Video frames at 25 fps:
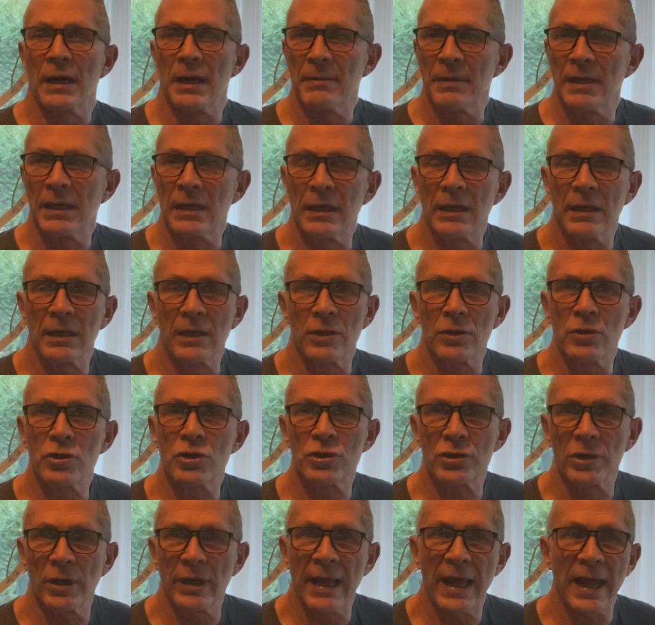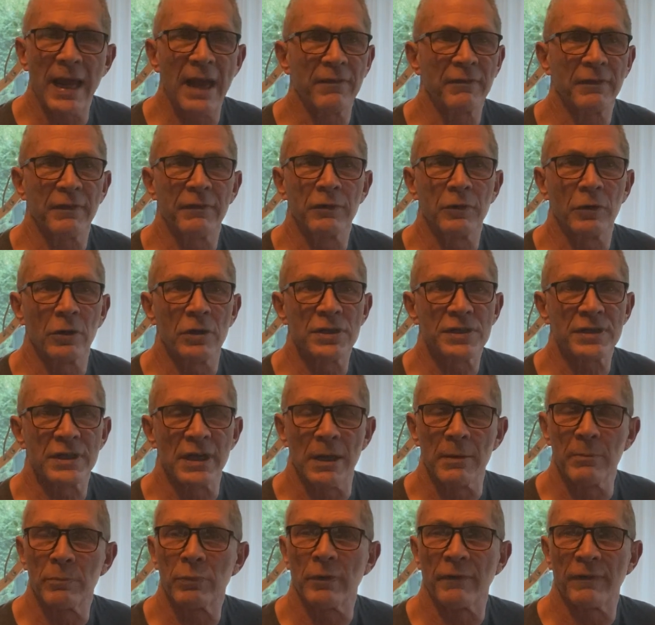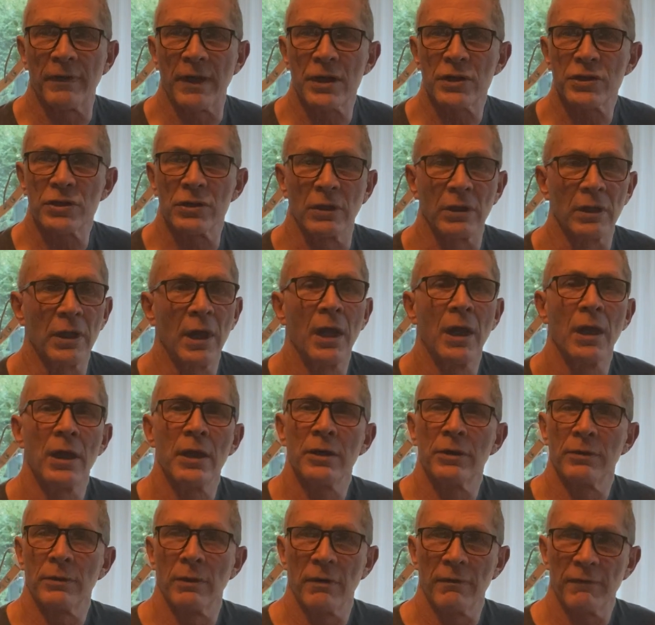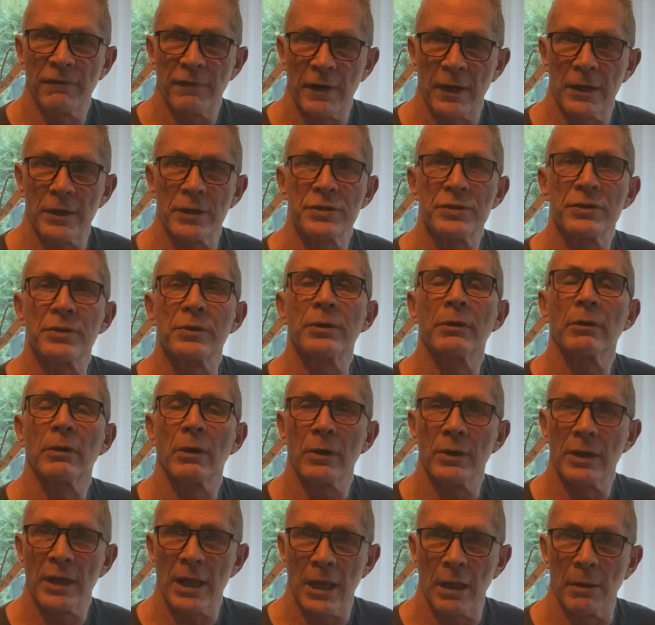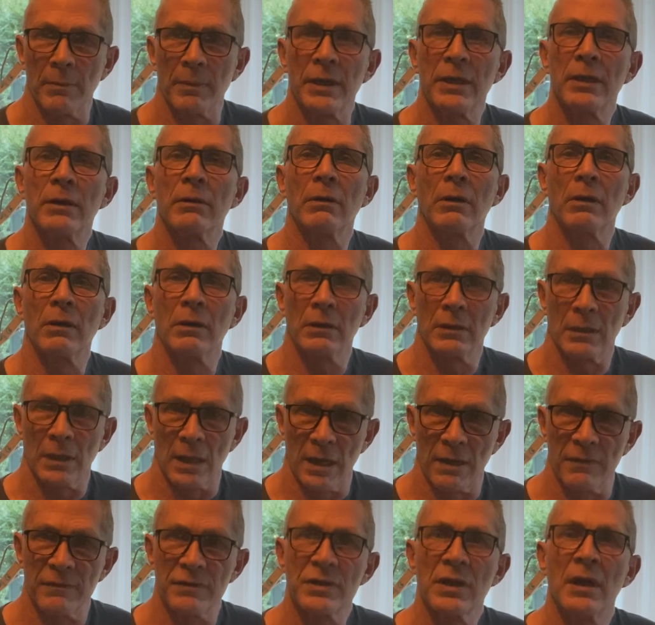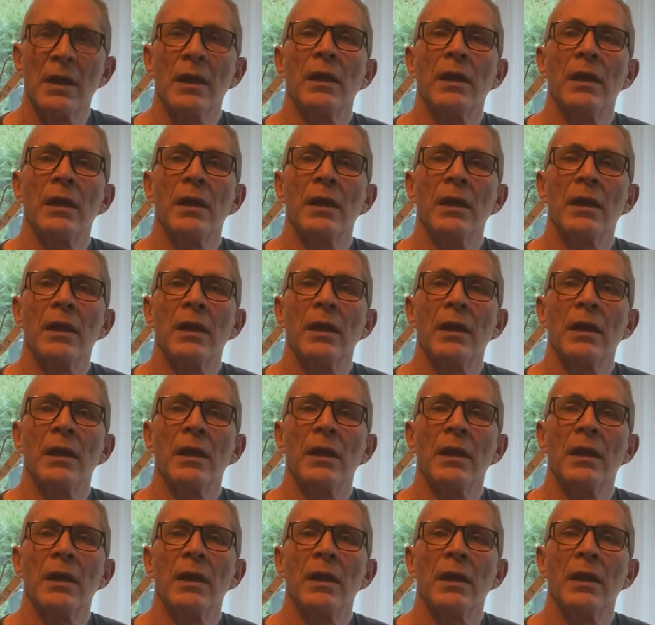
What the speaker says: I mean, you should have, if you're a stunt professional, your own fire suit, your own helmet, your own gloves,